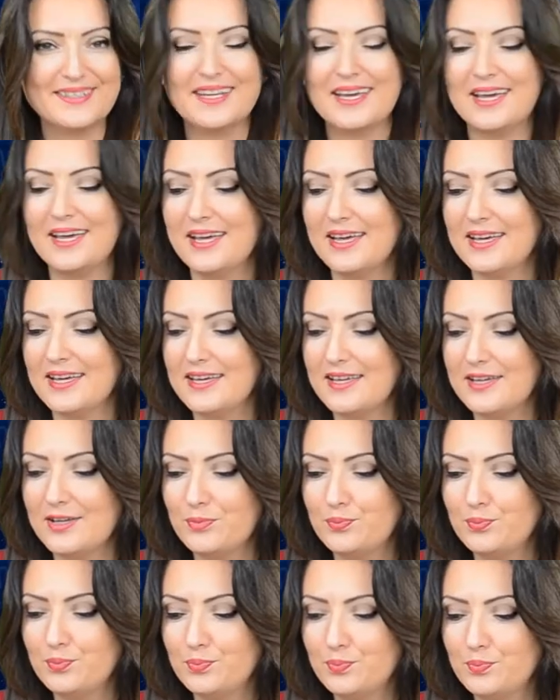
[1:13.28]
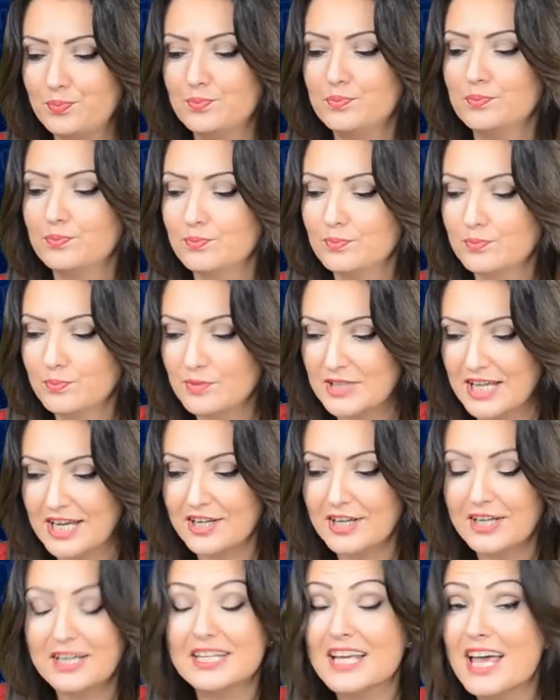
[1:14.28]
So this means that Pisces
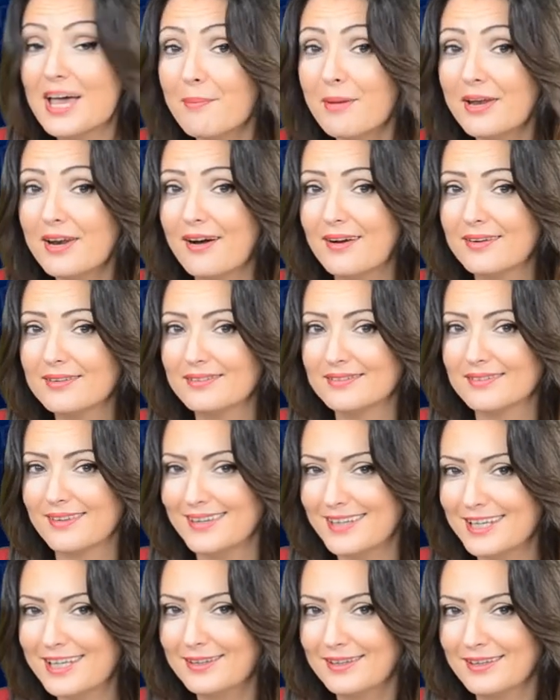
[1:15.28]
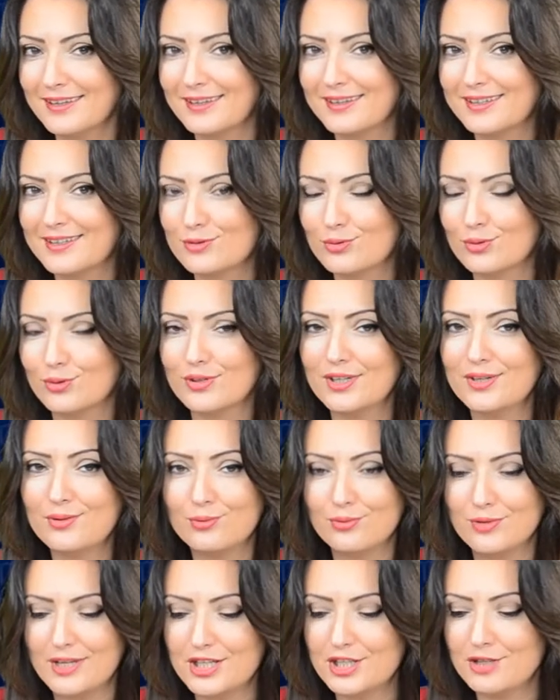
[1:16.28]
and Aquarius themes are going to be in our
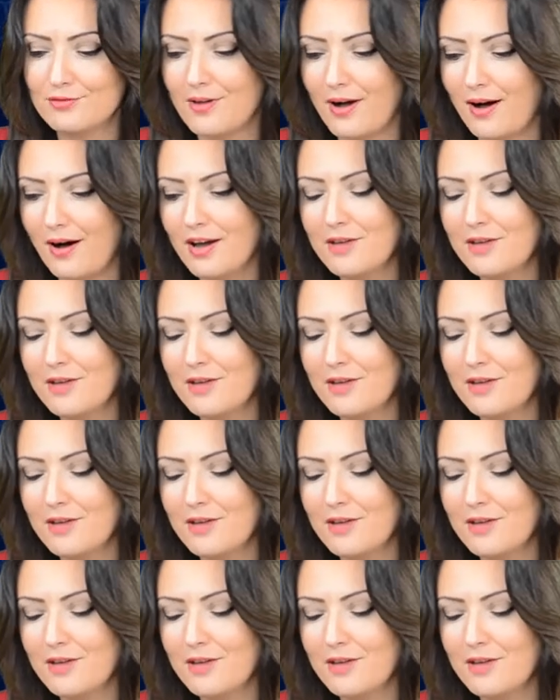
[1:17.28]
schedule.